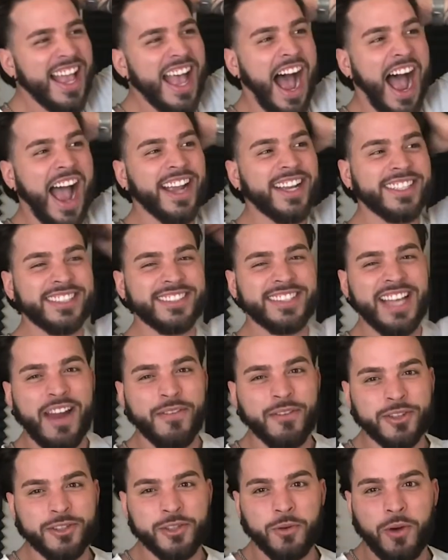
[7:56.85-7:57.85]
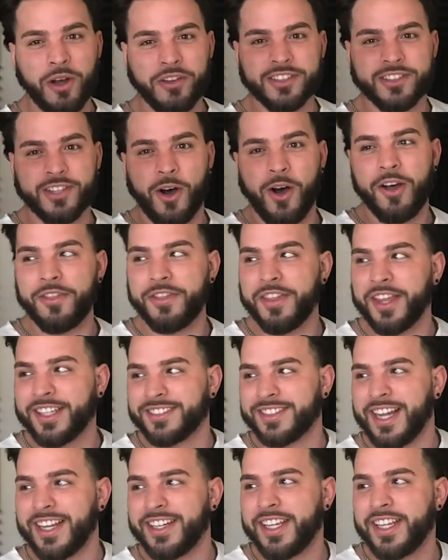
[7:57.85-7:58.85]
I can just have her do all the tall
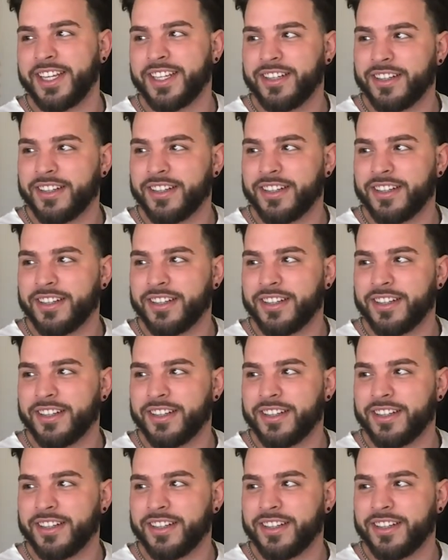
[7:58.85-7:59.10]
things I need.